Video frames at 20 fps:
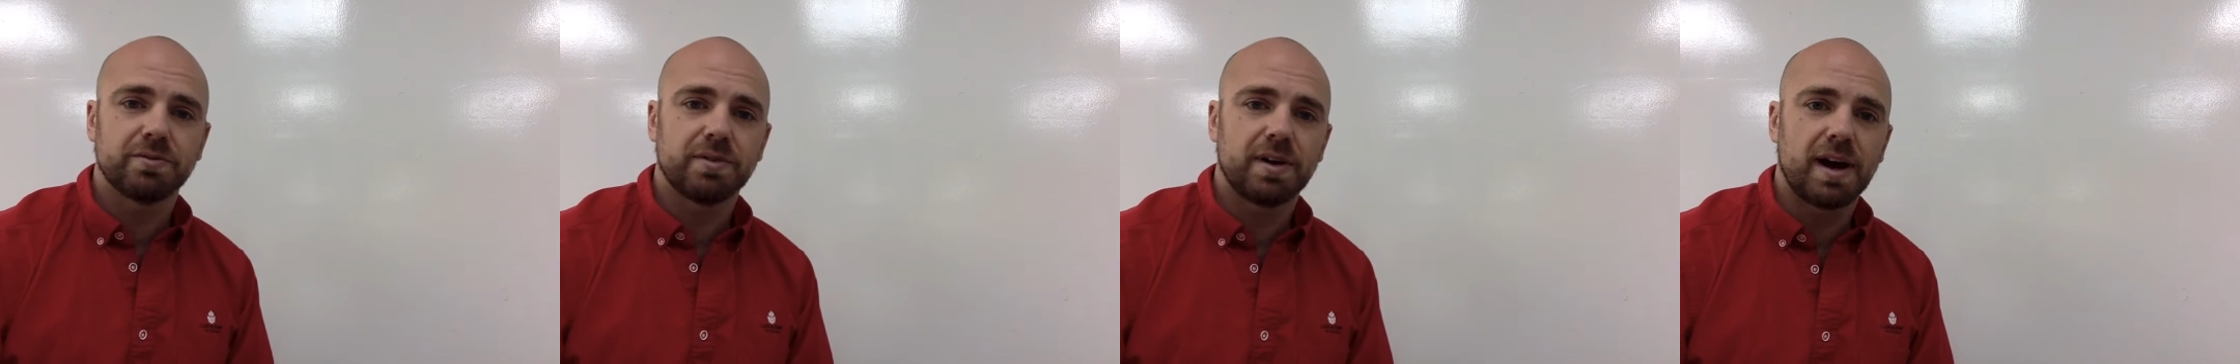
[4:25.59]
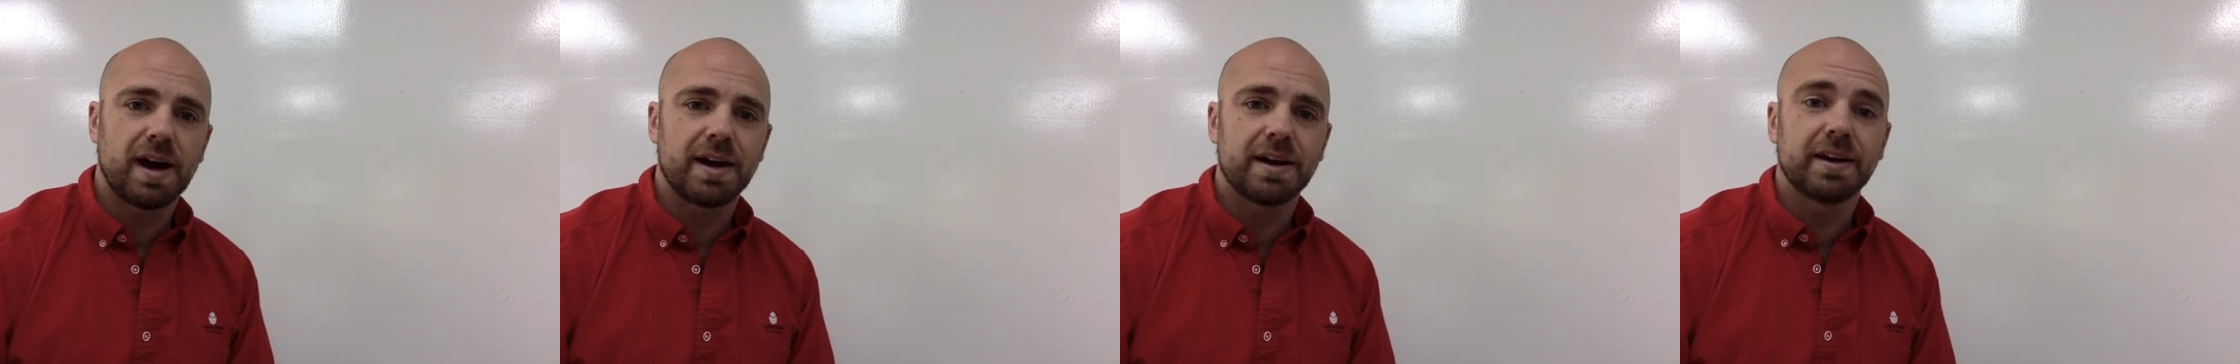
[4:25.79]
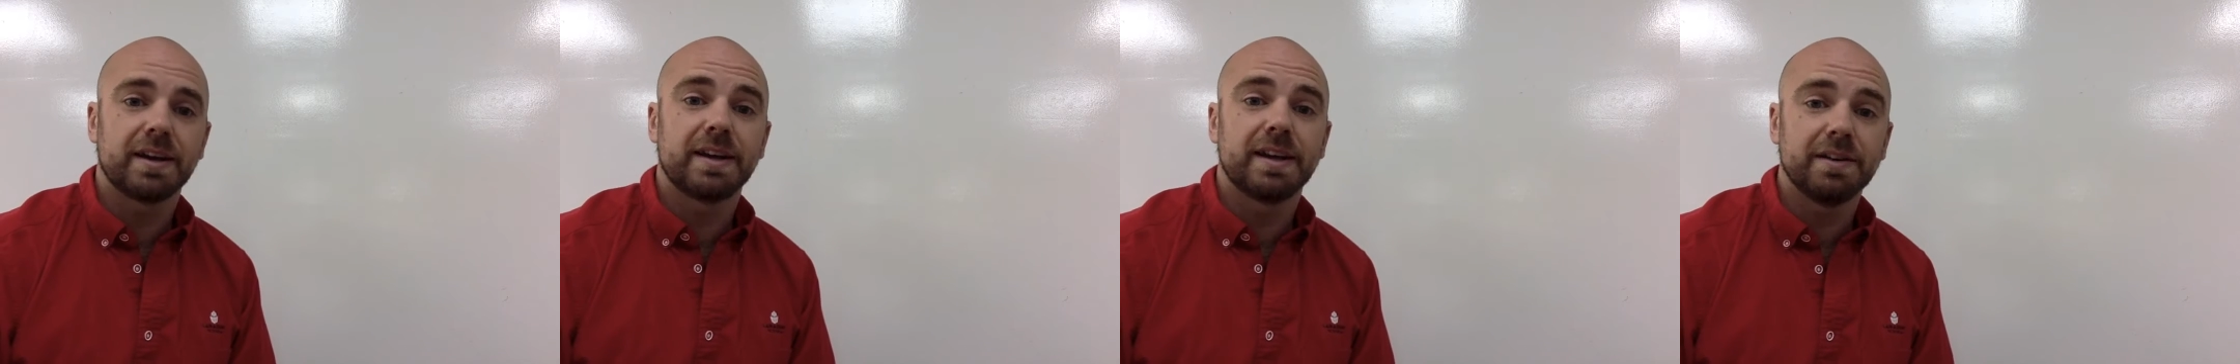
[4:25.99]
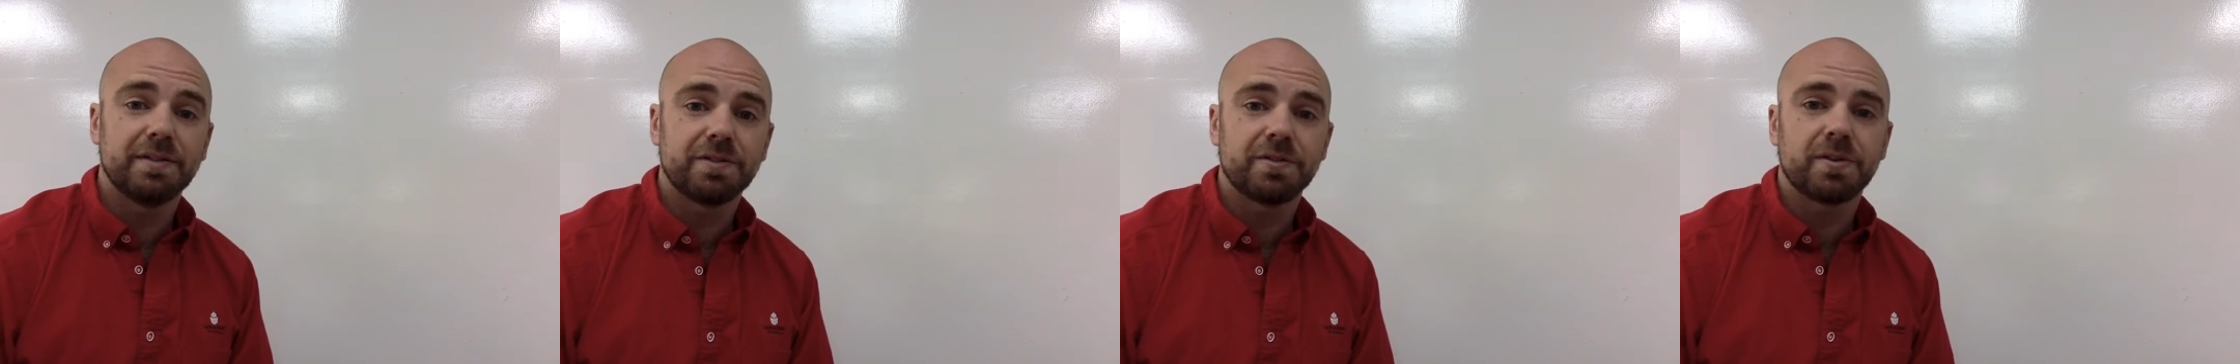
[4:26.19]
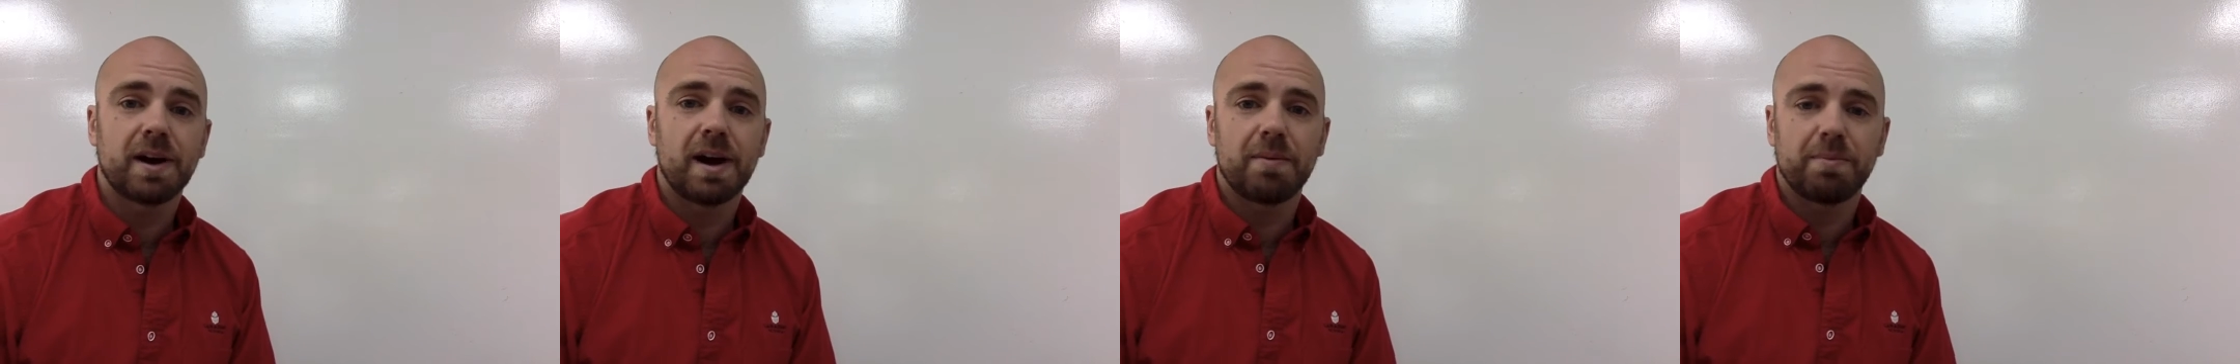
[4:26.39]
at a
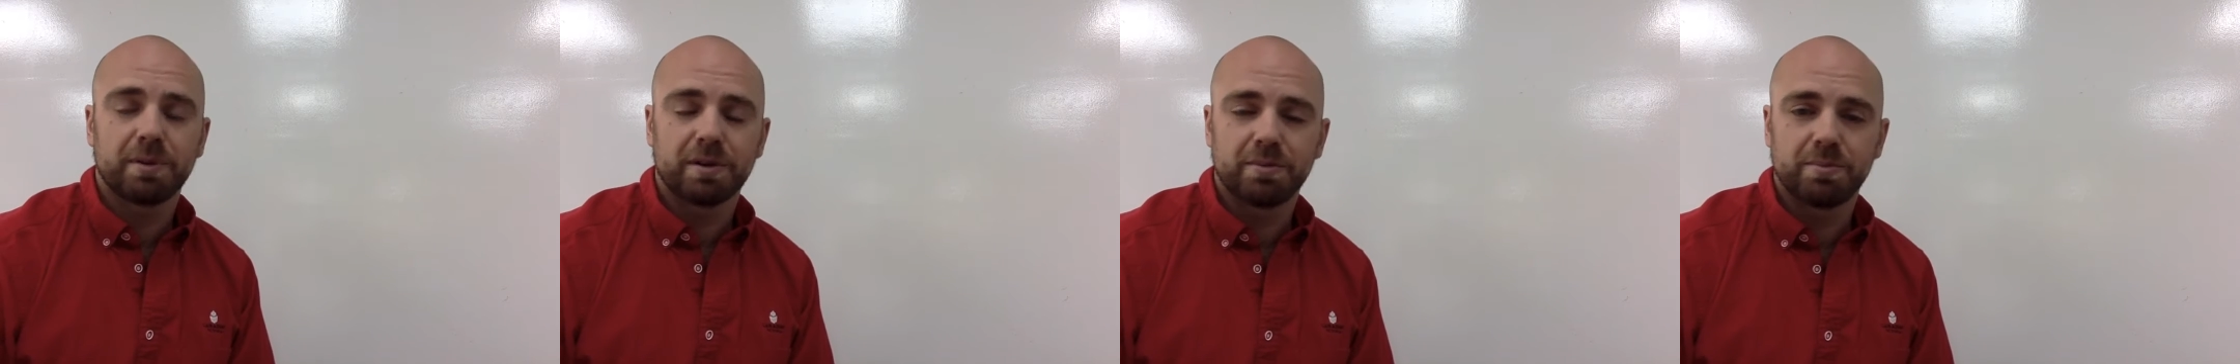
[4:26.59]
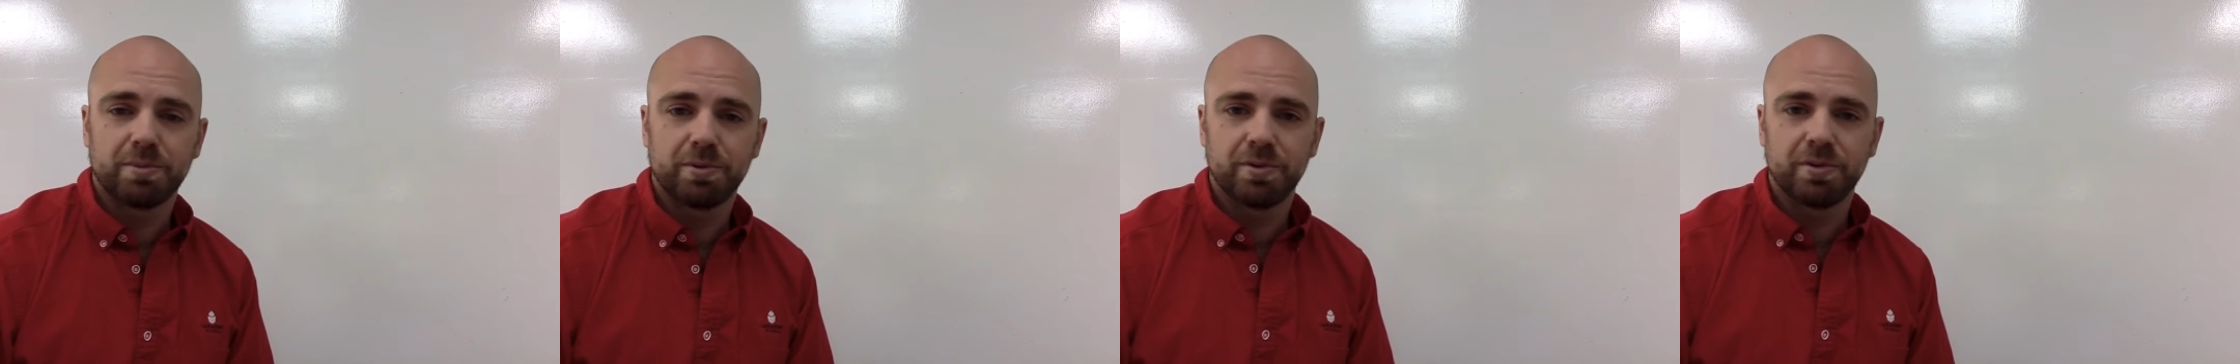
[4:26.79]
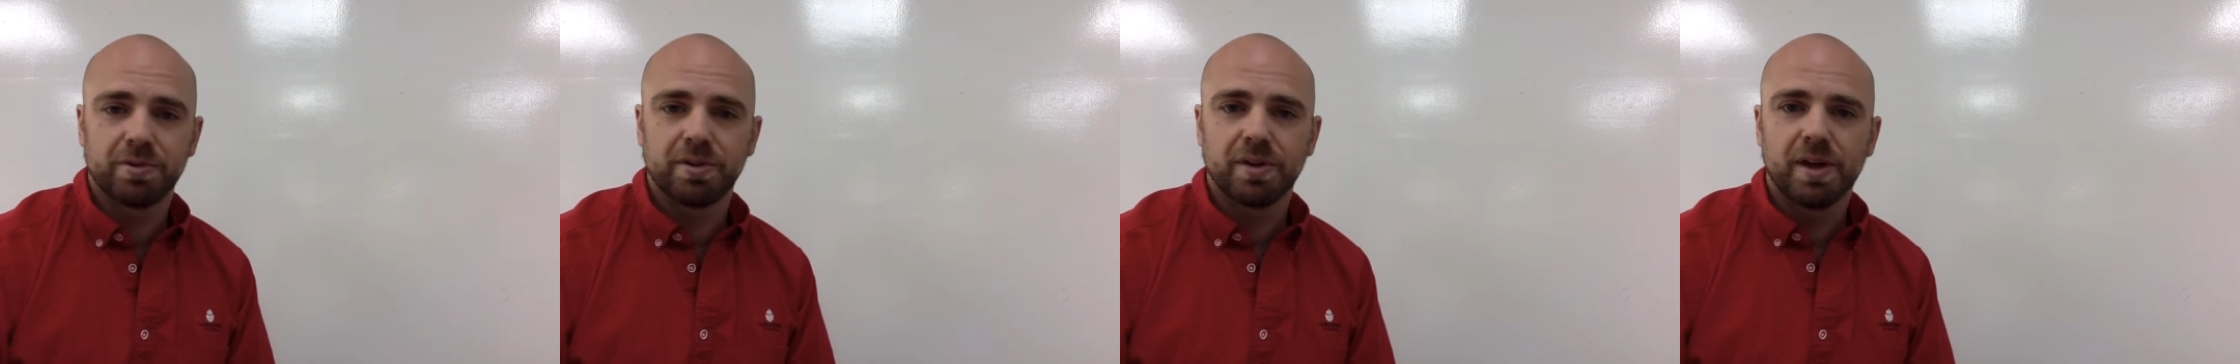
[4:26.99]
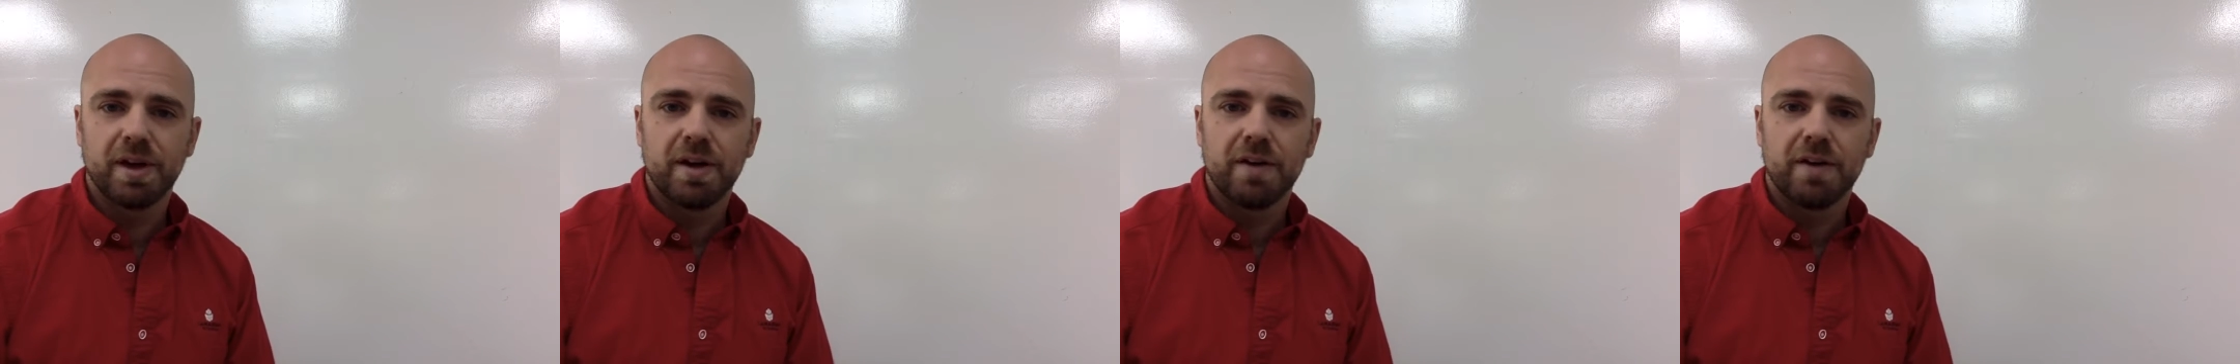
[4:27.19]
gift wrapping booth